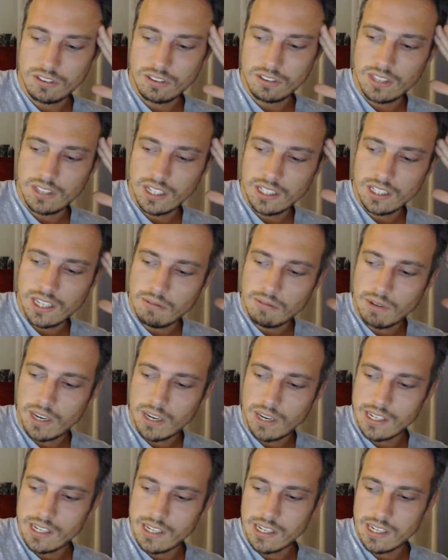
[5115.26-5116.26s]
think that what
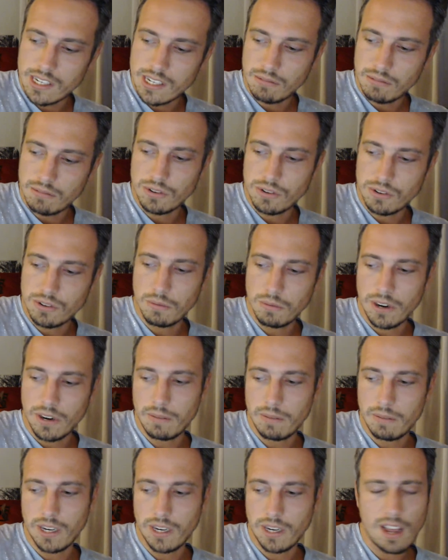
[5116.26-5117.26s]
I said was true about
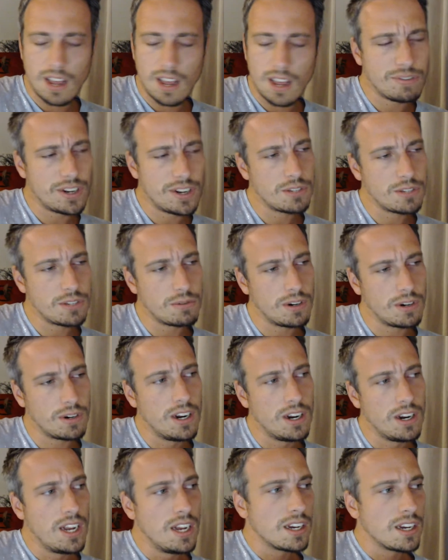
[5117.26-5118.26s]
him. But a lot of friends were
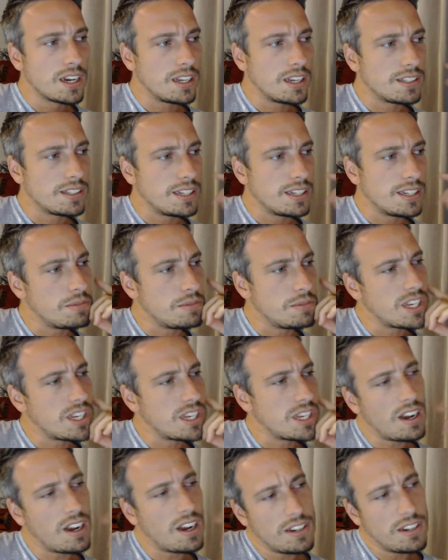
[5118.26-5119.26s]
contacting me
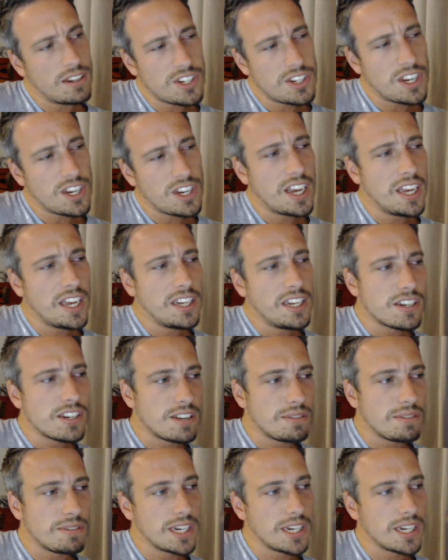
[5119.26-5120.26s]
saying, no, he's changed and
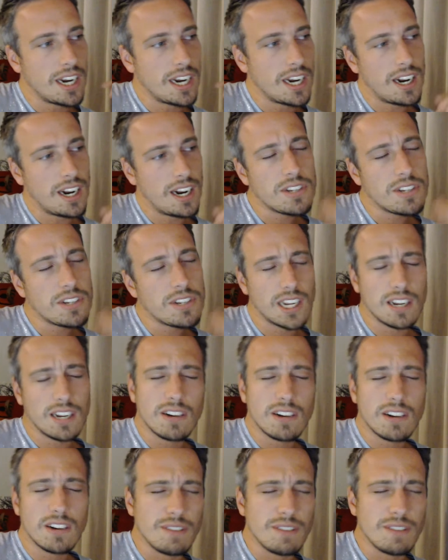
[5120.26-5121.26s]
stuff like that. And I was like,
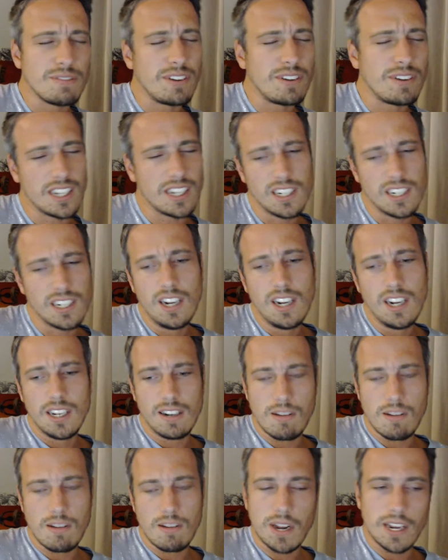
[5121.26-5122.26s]
okay, fuck it.
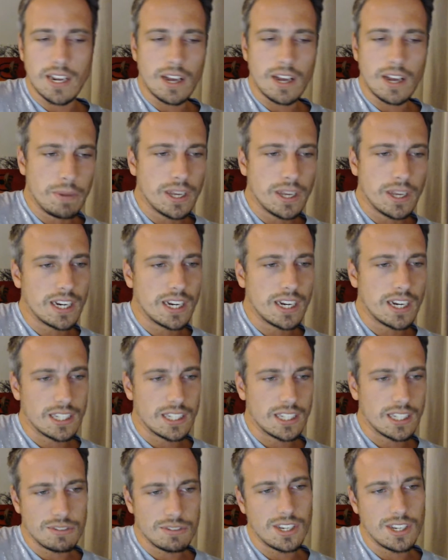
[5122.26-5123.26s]
Now I'm not helping
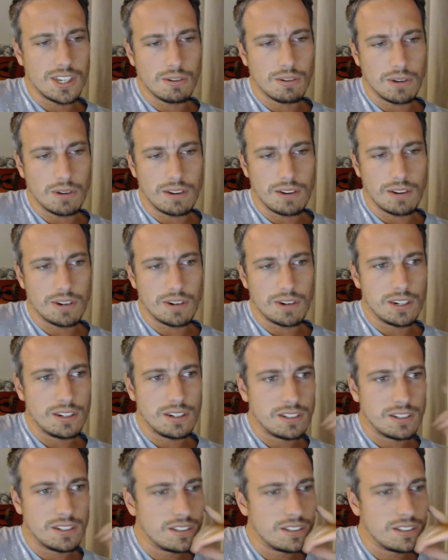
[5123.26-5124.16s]
negativity or whatever